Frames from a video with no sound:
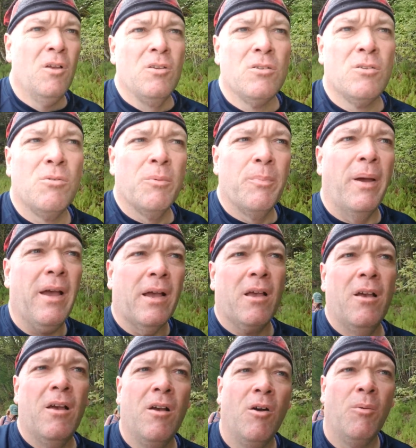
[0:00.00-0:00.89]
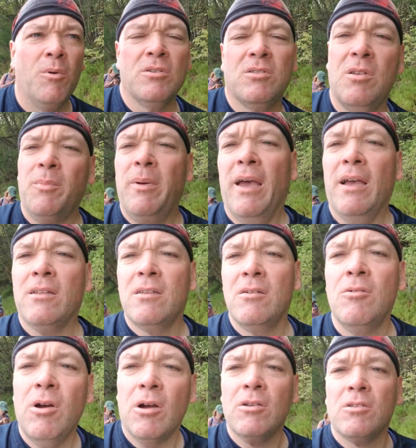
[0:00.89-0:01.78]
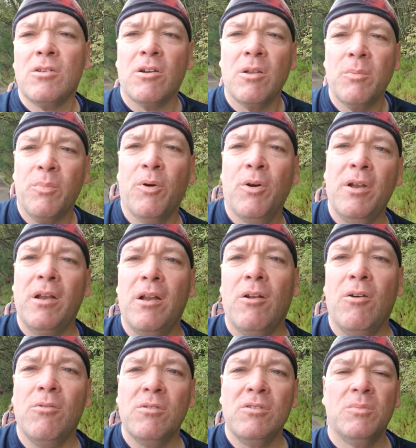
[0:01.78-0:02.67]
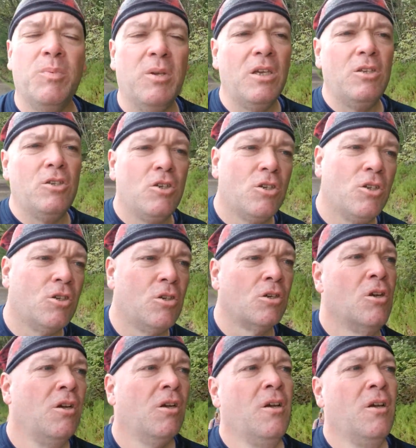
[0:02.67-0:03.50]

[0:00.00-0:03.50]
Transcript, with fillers: So we're back, almost back to our starting point at Owen Beach.